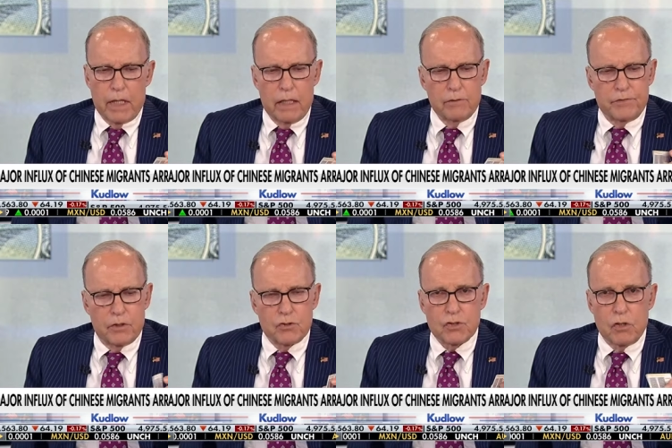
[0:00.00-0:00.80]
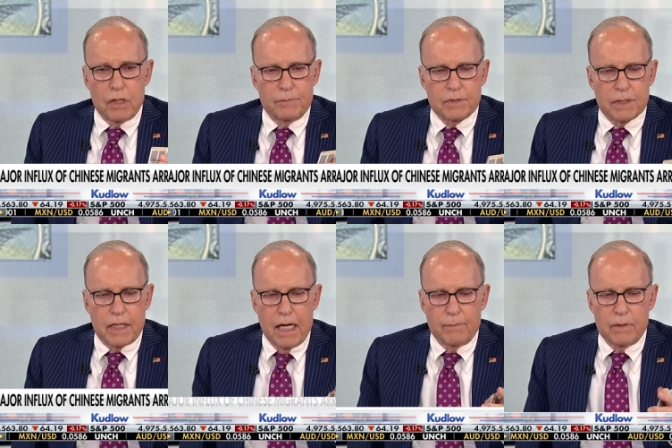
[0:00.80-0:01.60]
I don't know if you can show it up to the
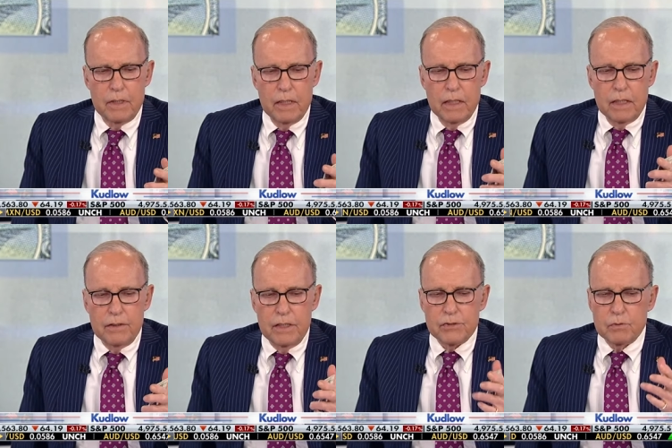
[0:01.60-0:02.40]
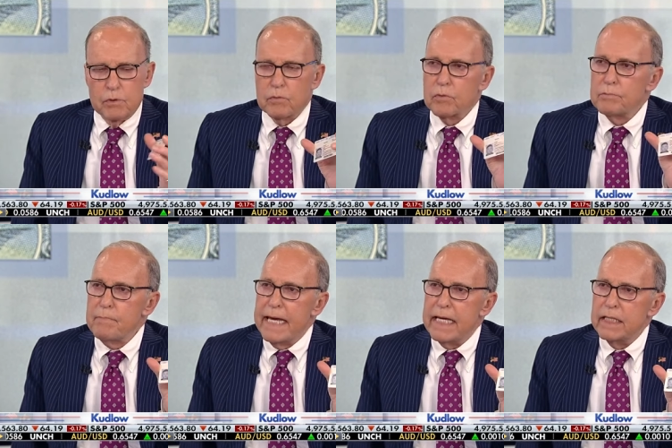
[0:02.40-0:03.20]
camera. These were
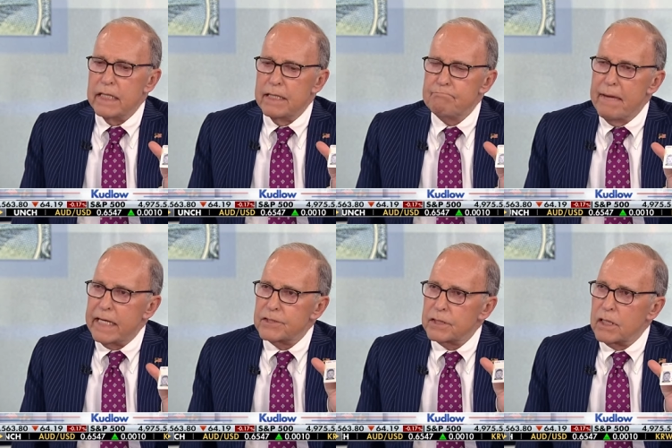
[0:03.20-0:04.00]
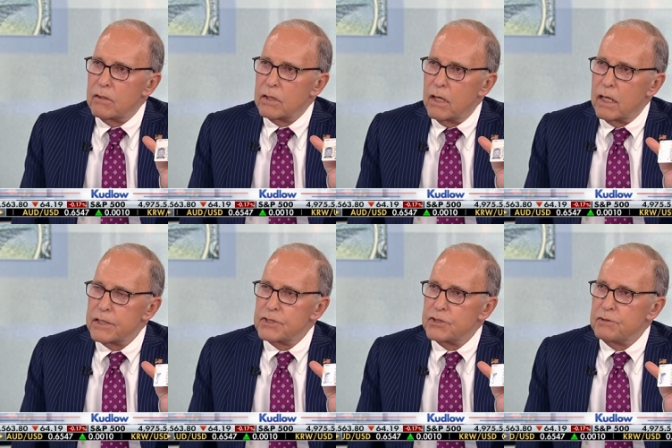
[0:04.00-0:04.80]
remain yeah. in Mexico
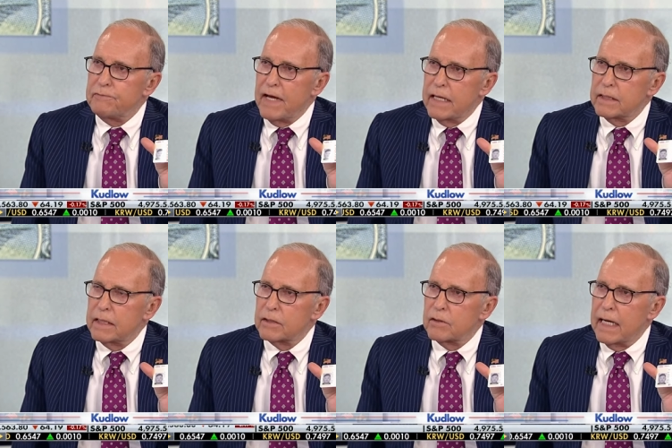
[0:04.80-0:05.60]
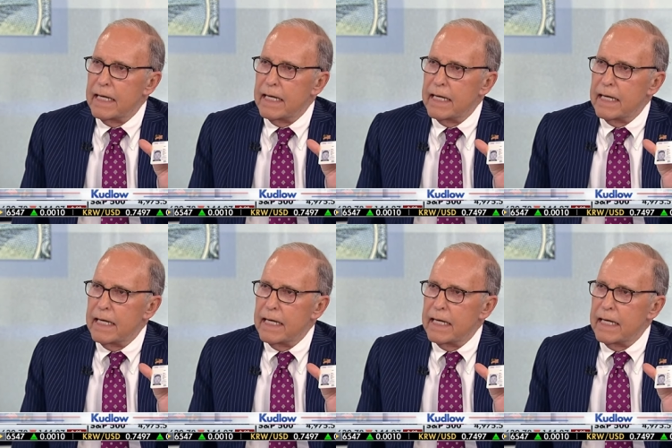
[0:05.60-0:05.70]
cards that well, you found on the ground.